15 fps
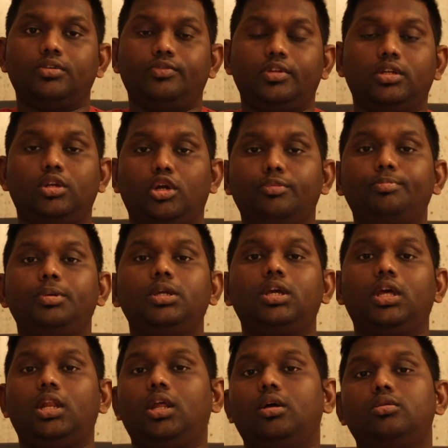will not be
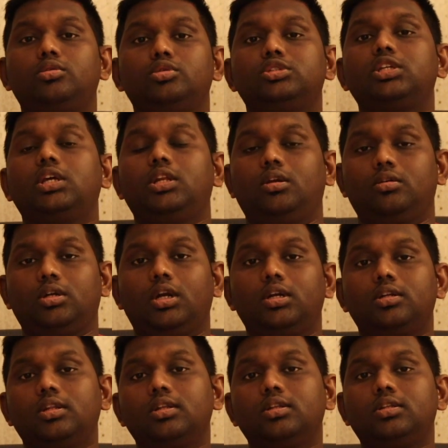allowed to sail out
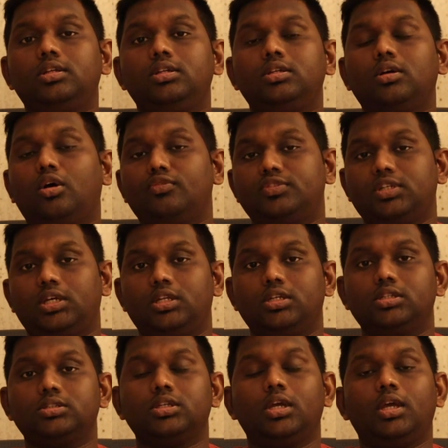until the
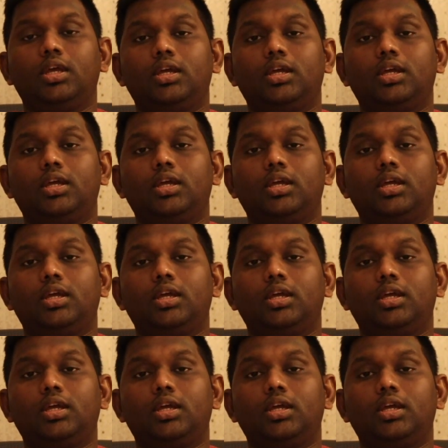off-signers